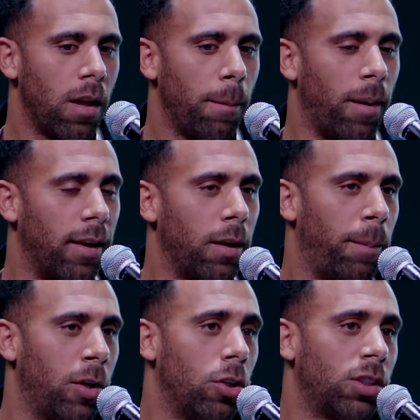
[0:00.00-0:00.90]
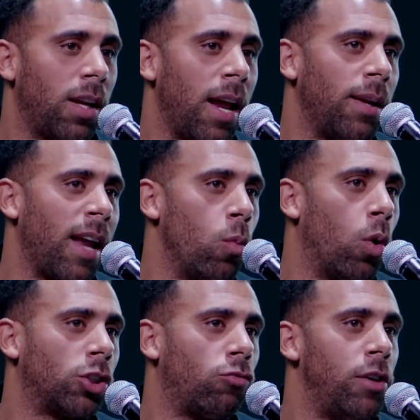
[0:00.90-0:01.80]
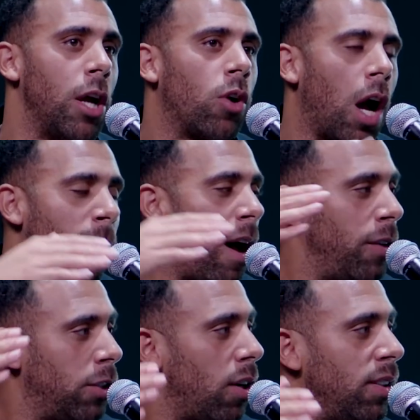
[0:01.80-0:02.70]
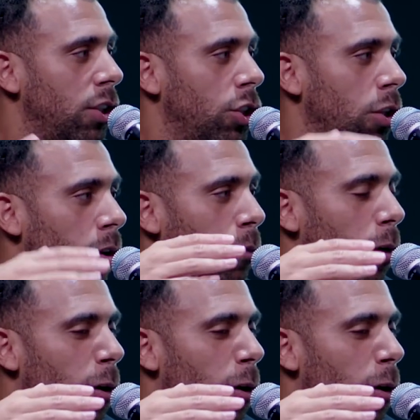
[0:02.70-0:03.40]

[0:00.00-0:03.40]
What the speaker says: But because they watched Rio come out of his transition of